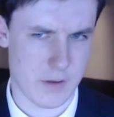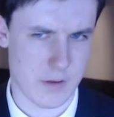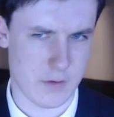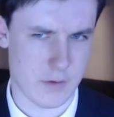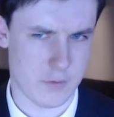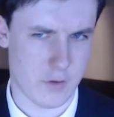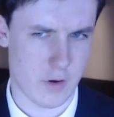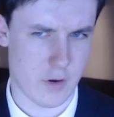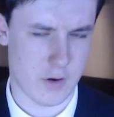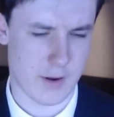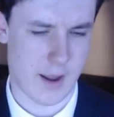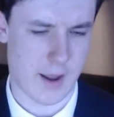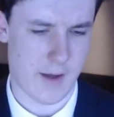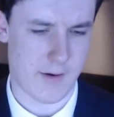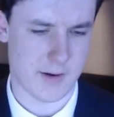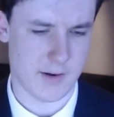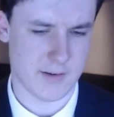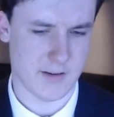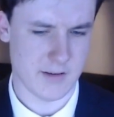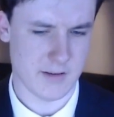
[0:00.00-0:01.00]
certain
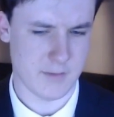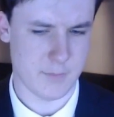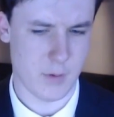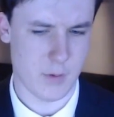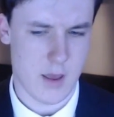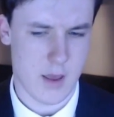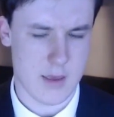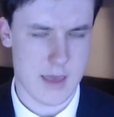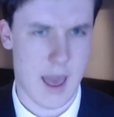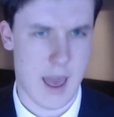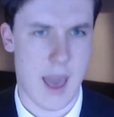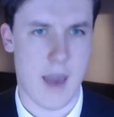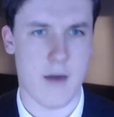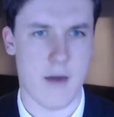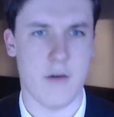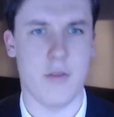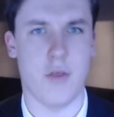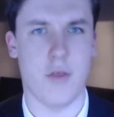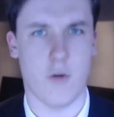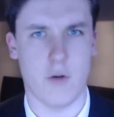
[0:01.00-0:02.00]
characters. But yeah,
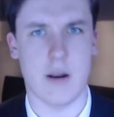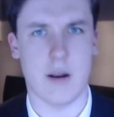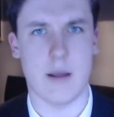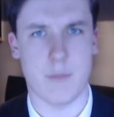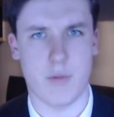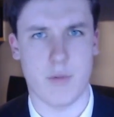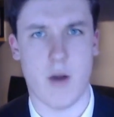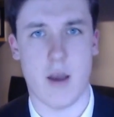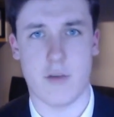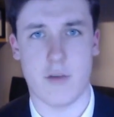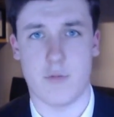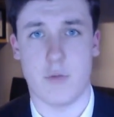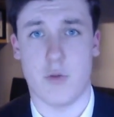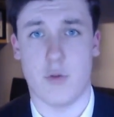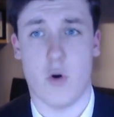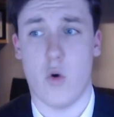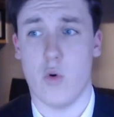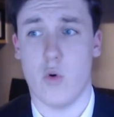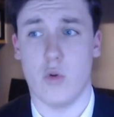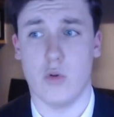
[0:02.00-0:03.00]
thoroughly impressed with
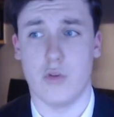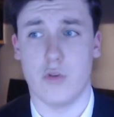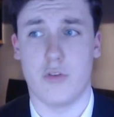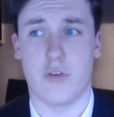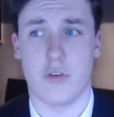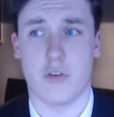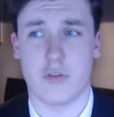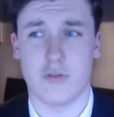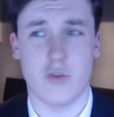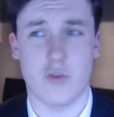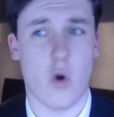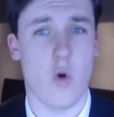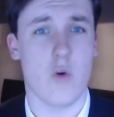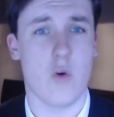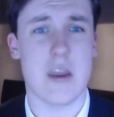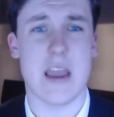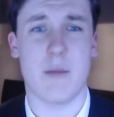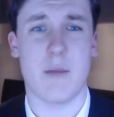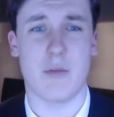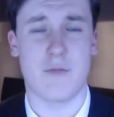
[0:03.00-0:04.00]
the whole sort of
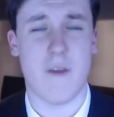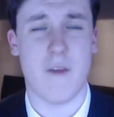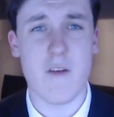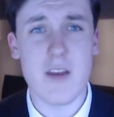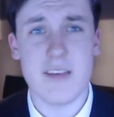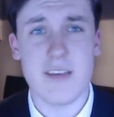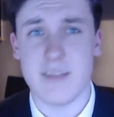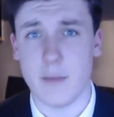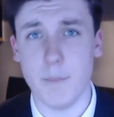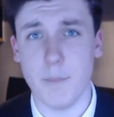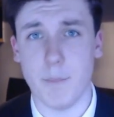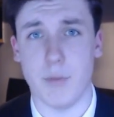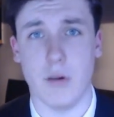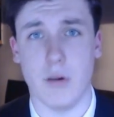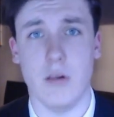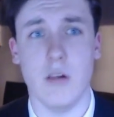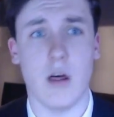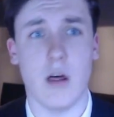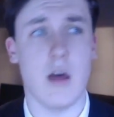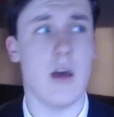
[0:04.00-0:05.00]
story. It was very
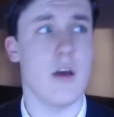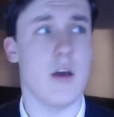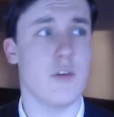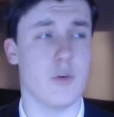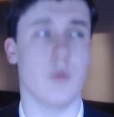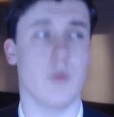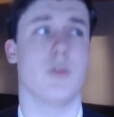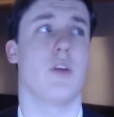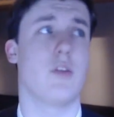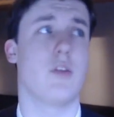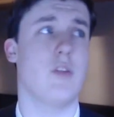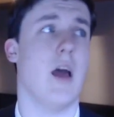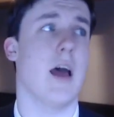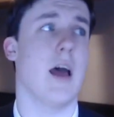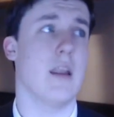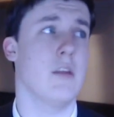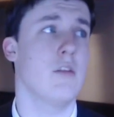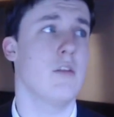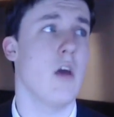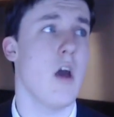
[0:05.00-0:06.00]
simple to
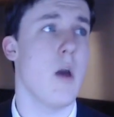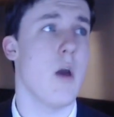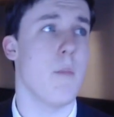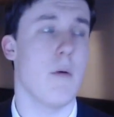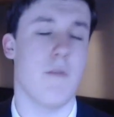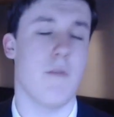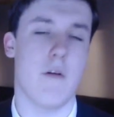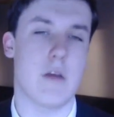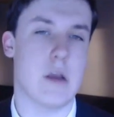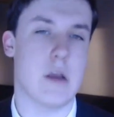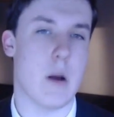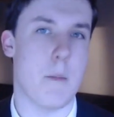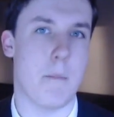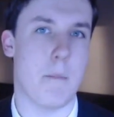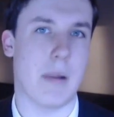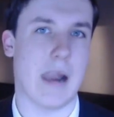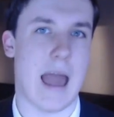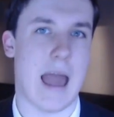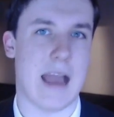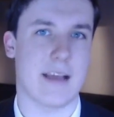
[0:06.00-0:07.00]
understand, but very
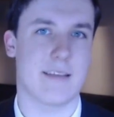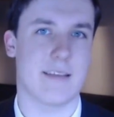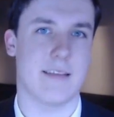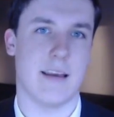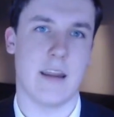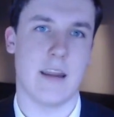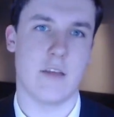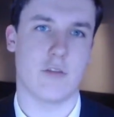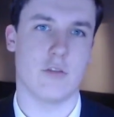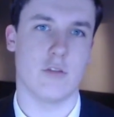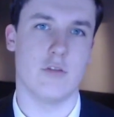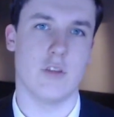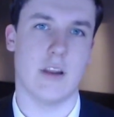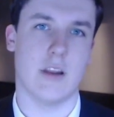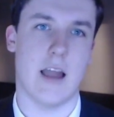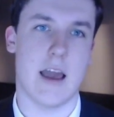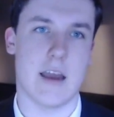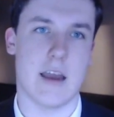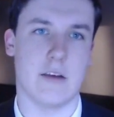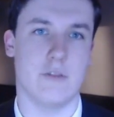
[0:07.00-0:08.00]
complex in its
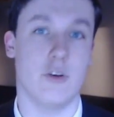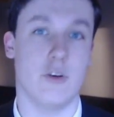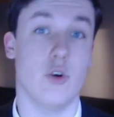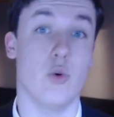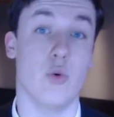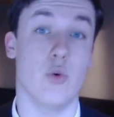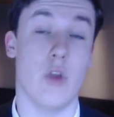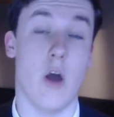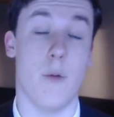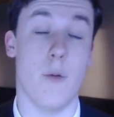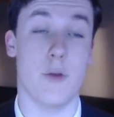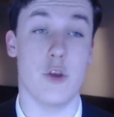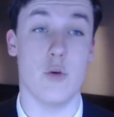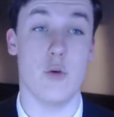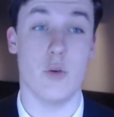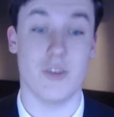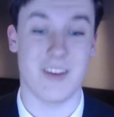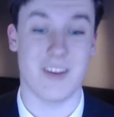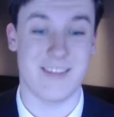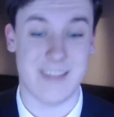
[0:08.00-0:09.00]
underlying tone. And when
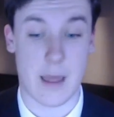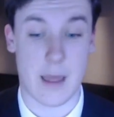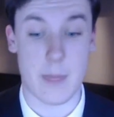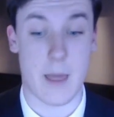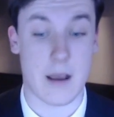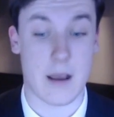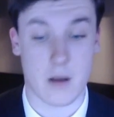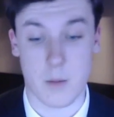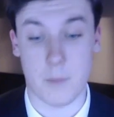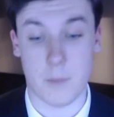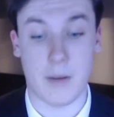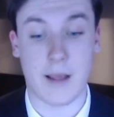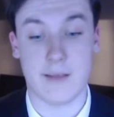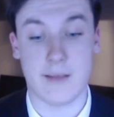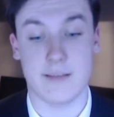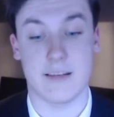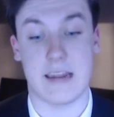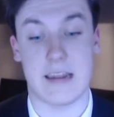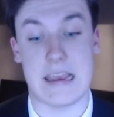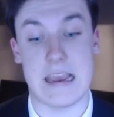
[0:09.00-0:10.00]
you understand that
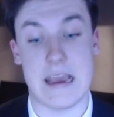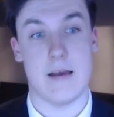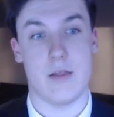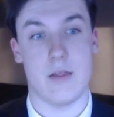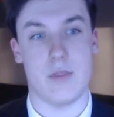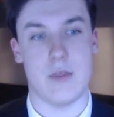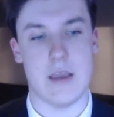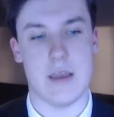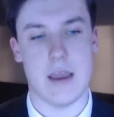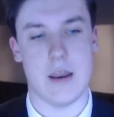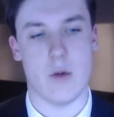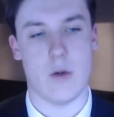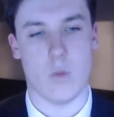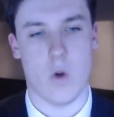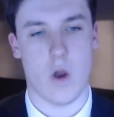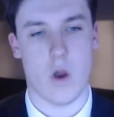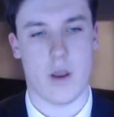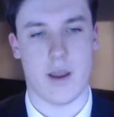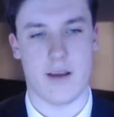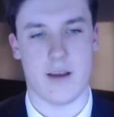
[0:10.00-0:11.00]
complexity, the inner
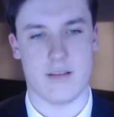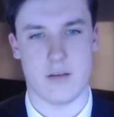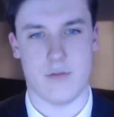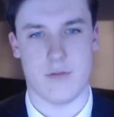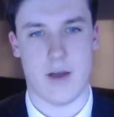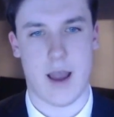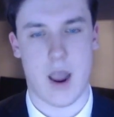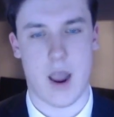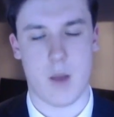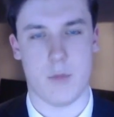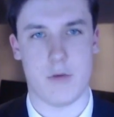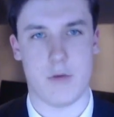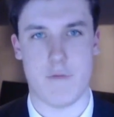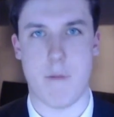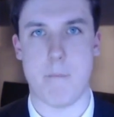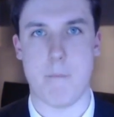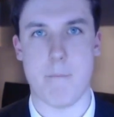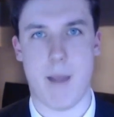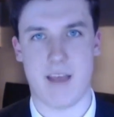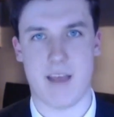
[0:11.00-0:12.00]
workings of how much of
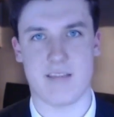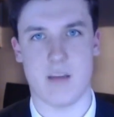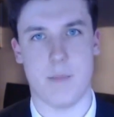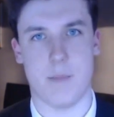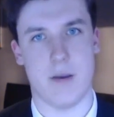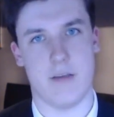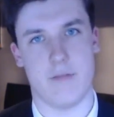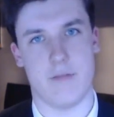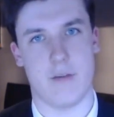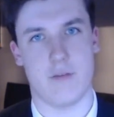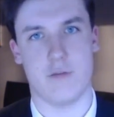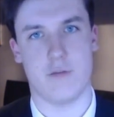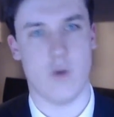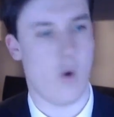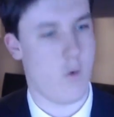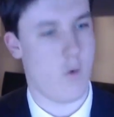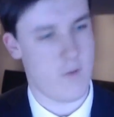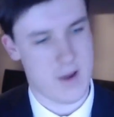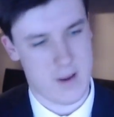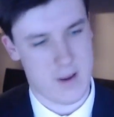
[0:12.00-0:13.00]
a masterpiece this
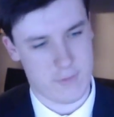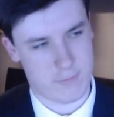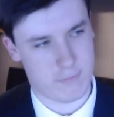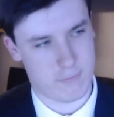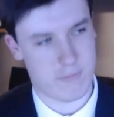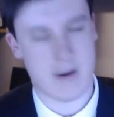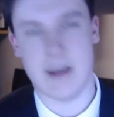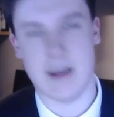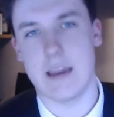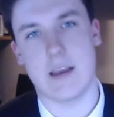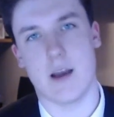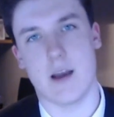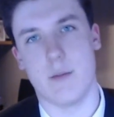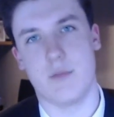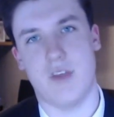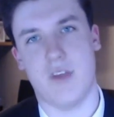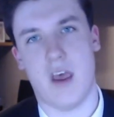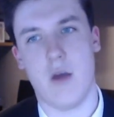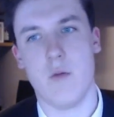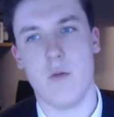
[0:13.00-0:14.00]
story is really
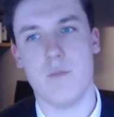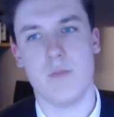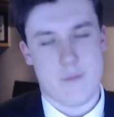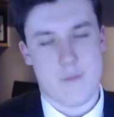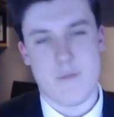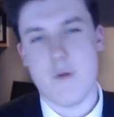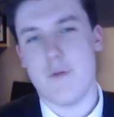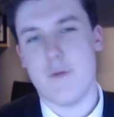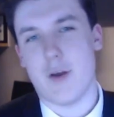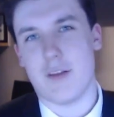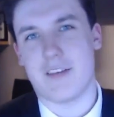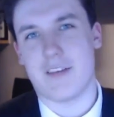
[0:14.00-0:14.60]
comes out. Moving on to